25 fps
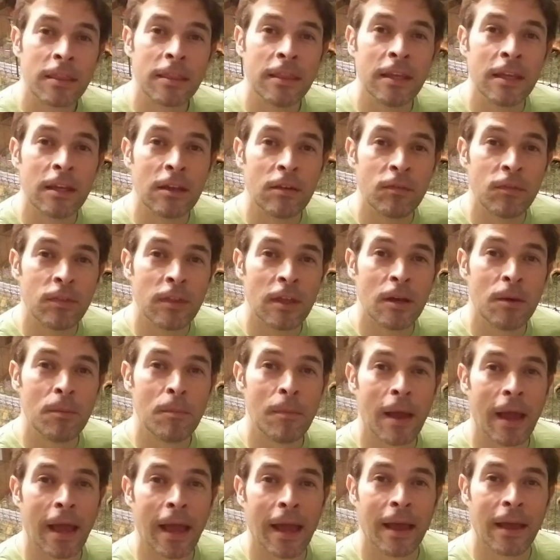Think of them
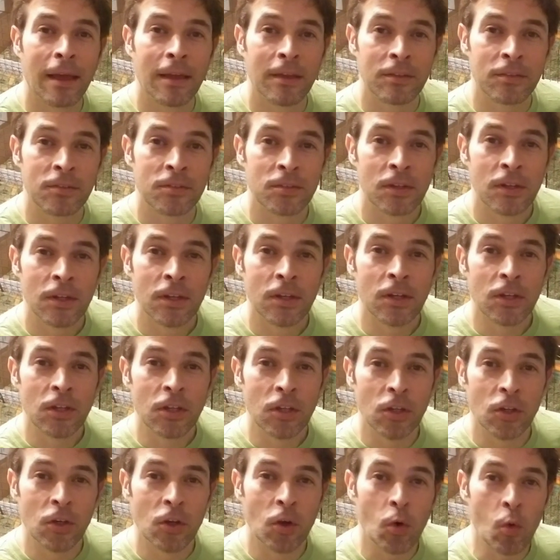as,
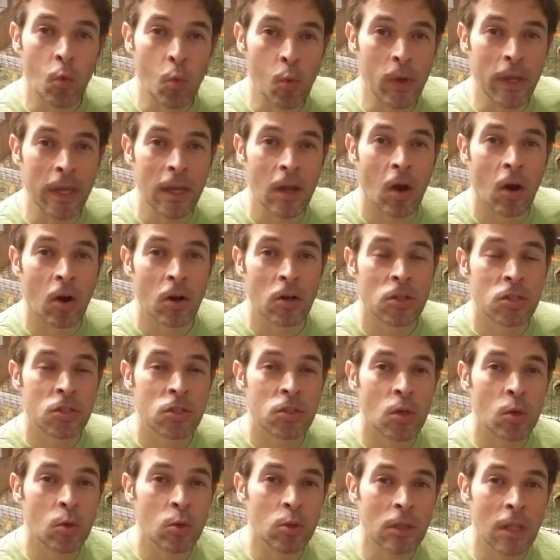you know, we are
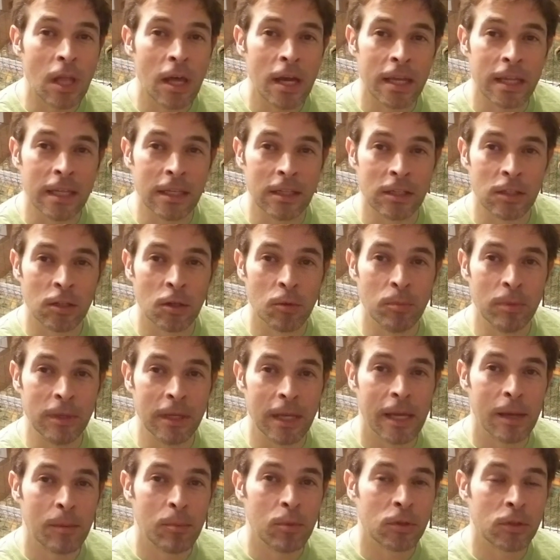so lucky to
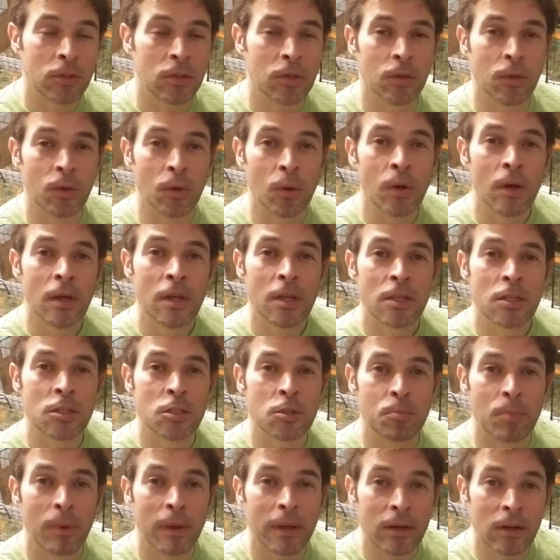be able to
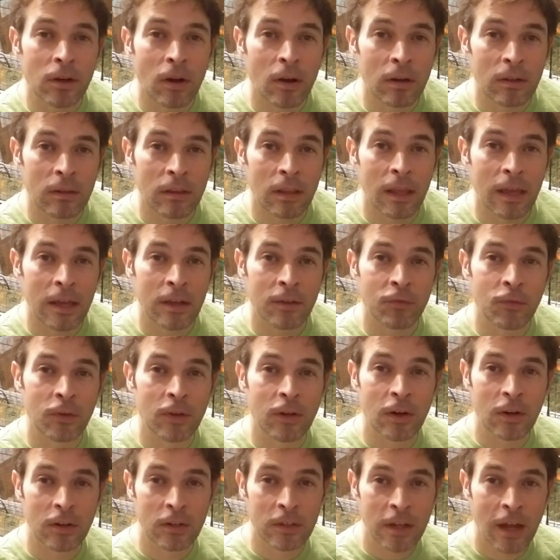spend our life
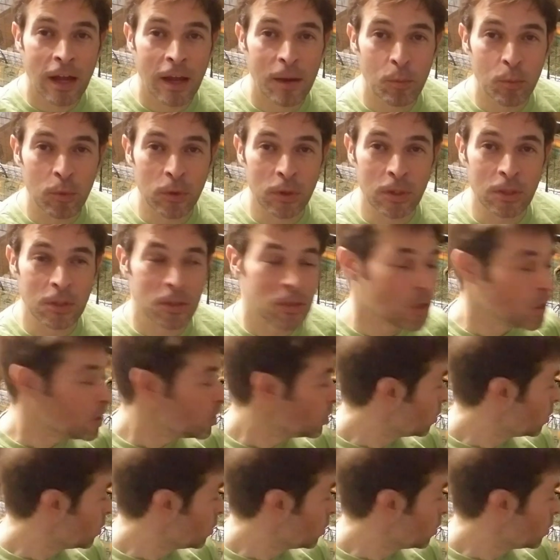and our time with these